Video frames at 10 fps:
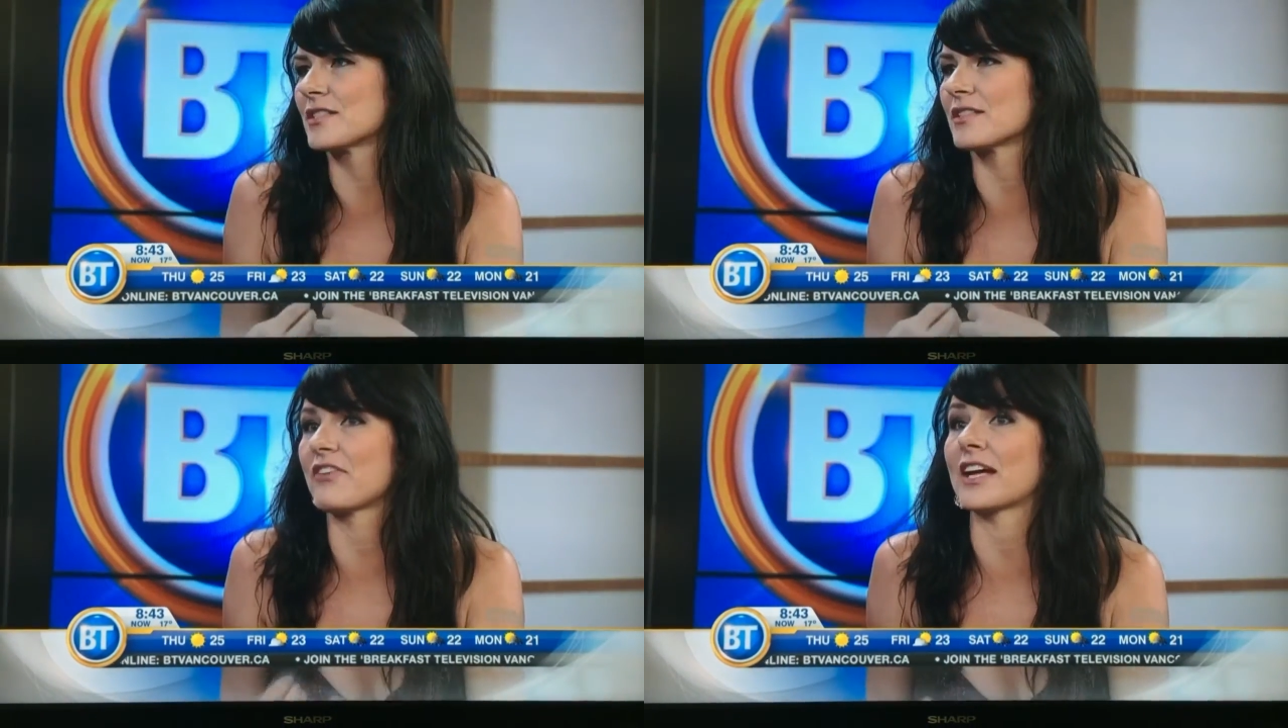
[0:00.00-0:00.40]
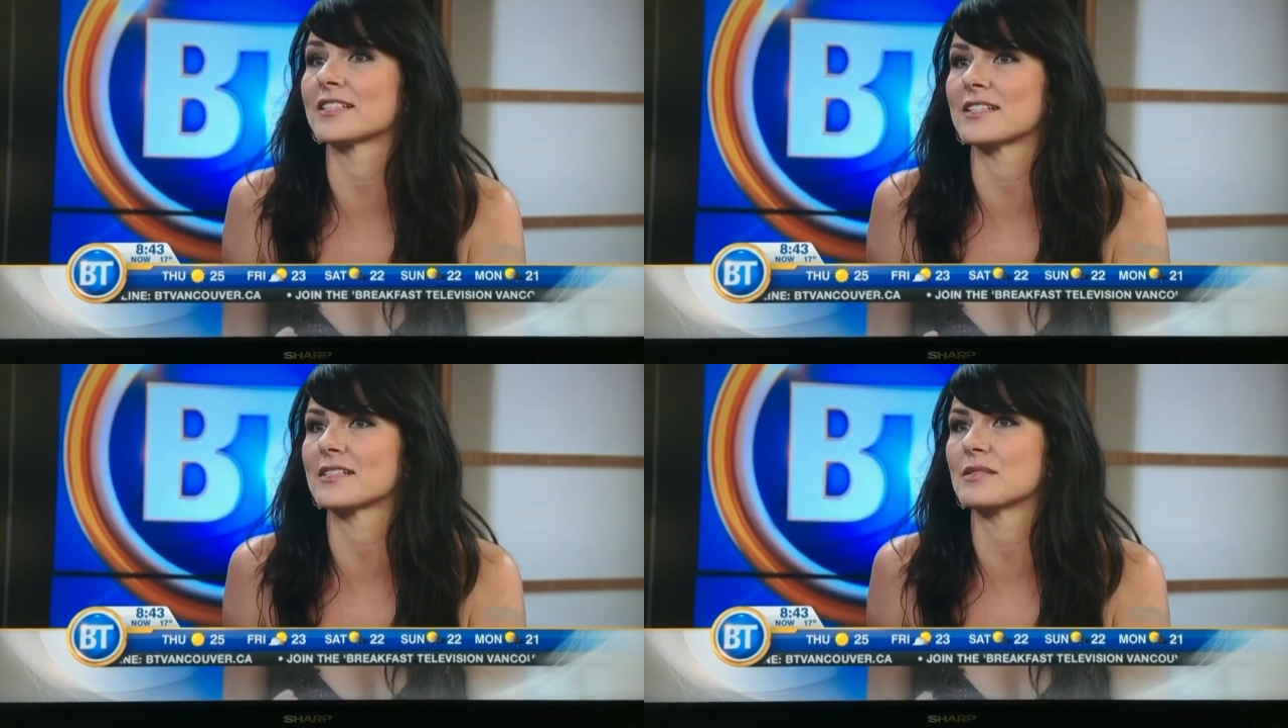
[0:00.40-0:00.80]

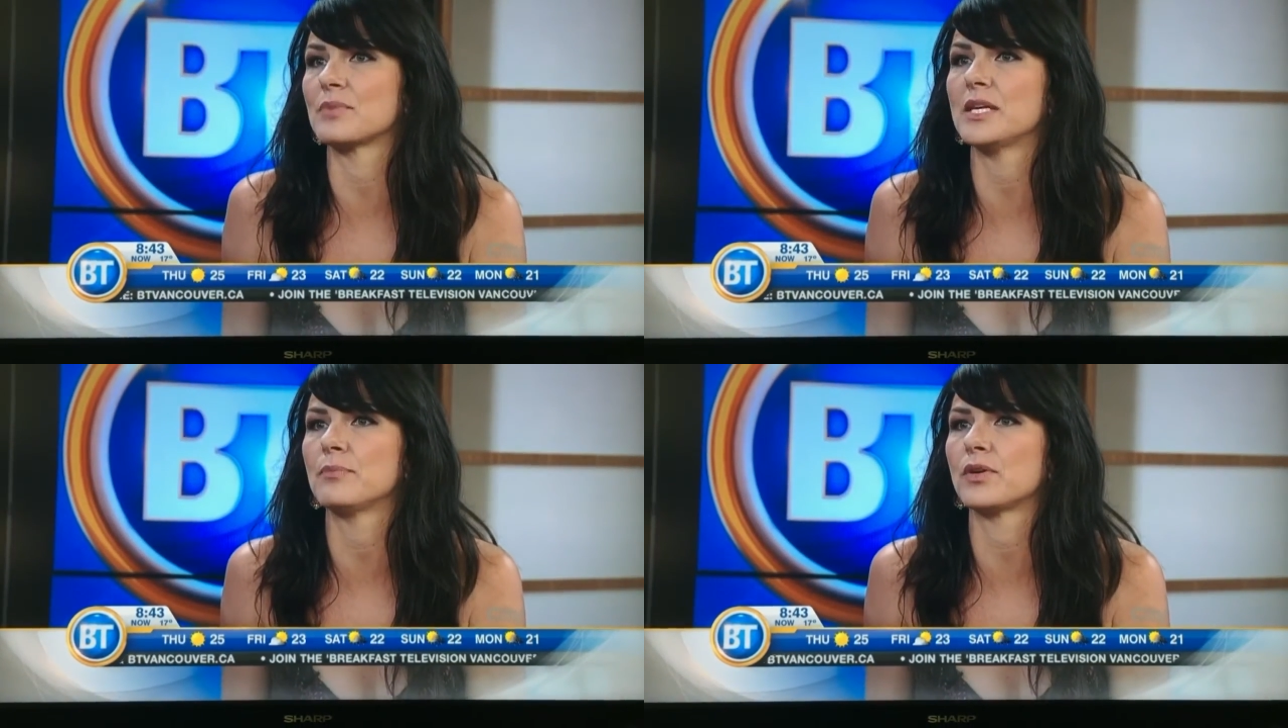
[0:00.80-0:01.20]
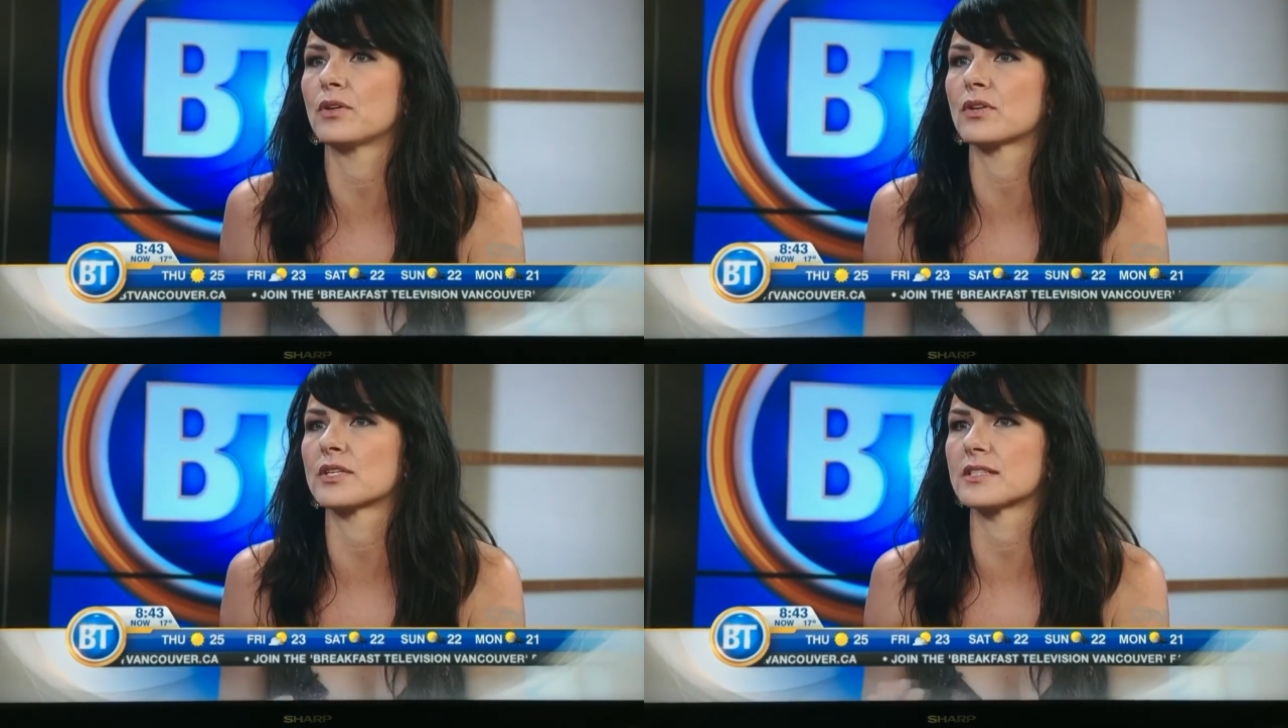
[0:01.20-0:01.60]
affect us as
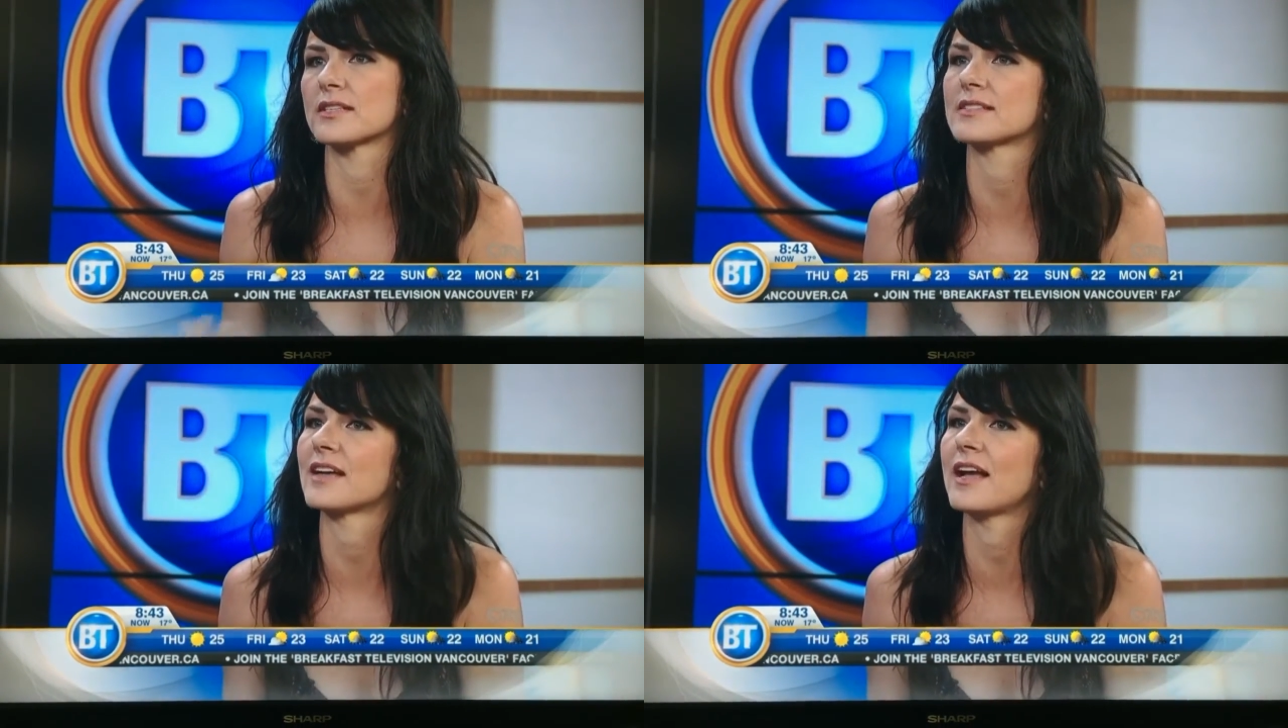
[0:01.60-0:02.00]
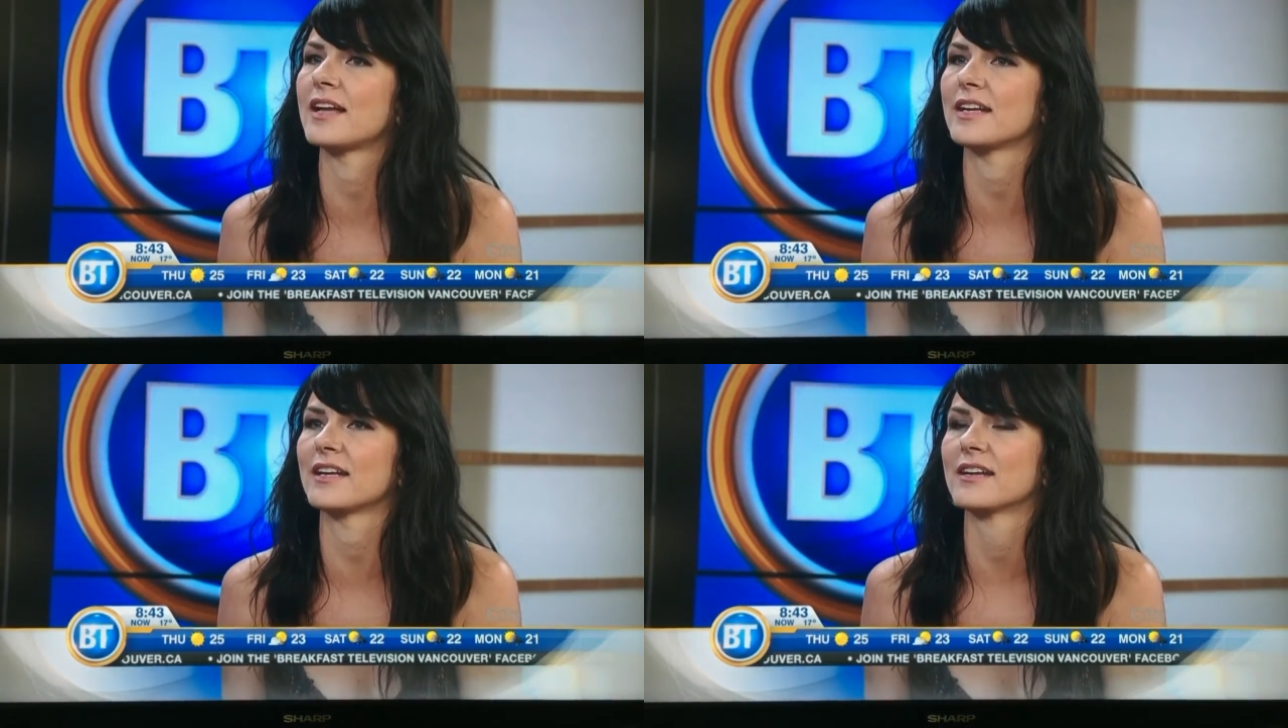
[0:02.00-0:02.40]
people or as a
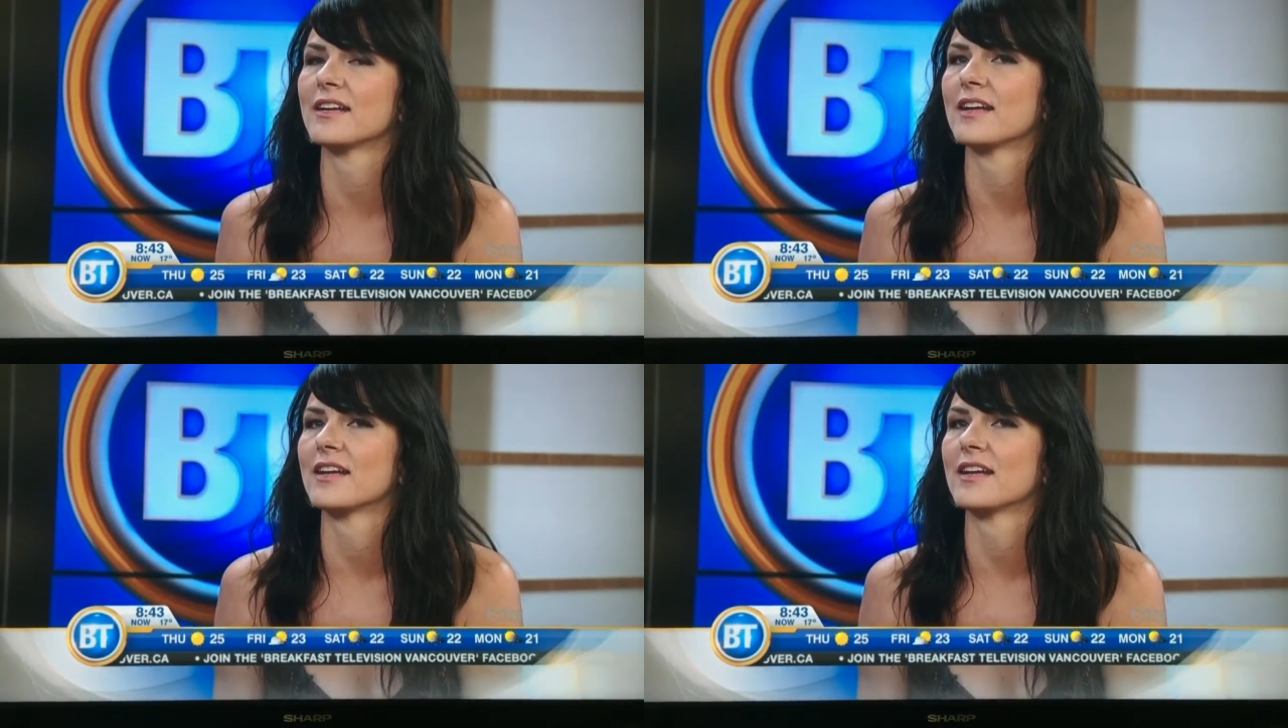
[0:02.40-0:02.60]
society?